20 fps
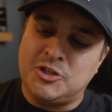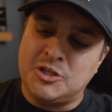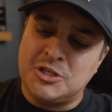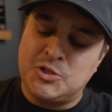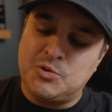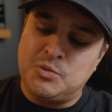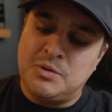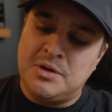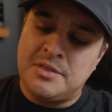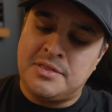
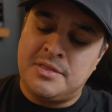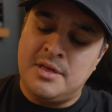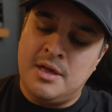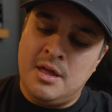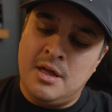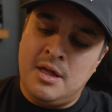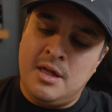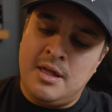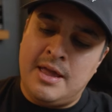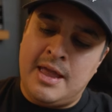just with
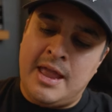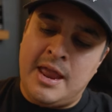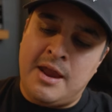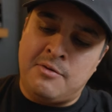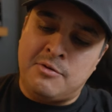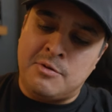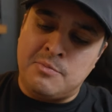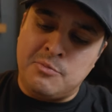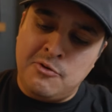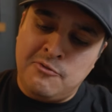a
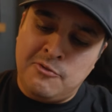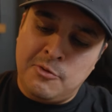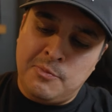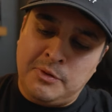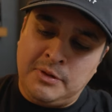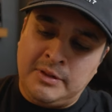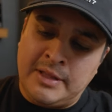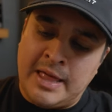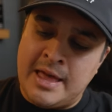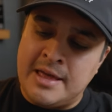
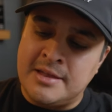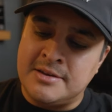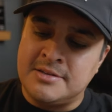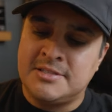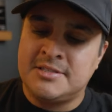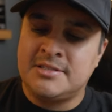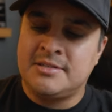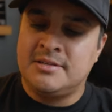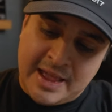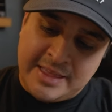removable
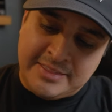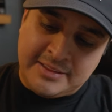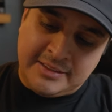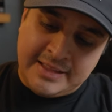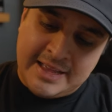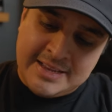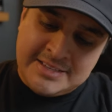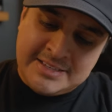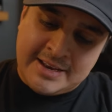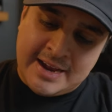lens, and the
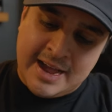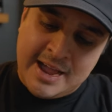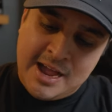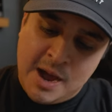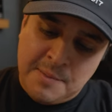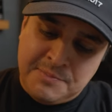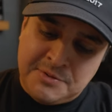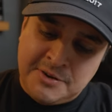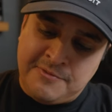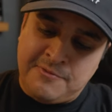lens that I
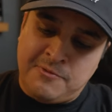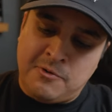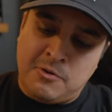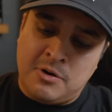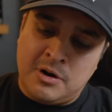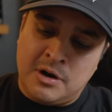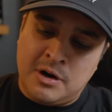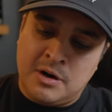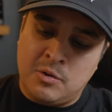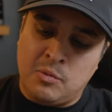opted
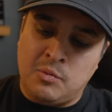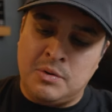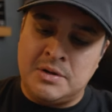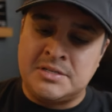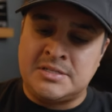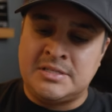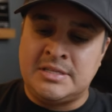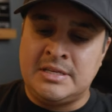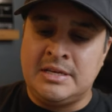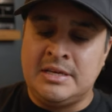for
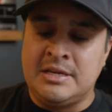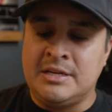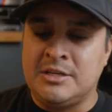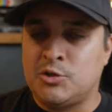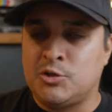was the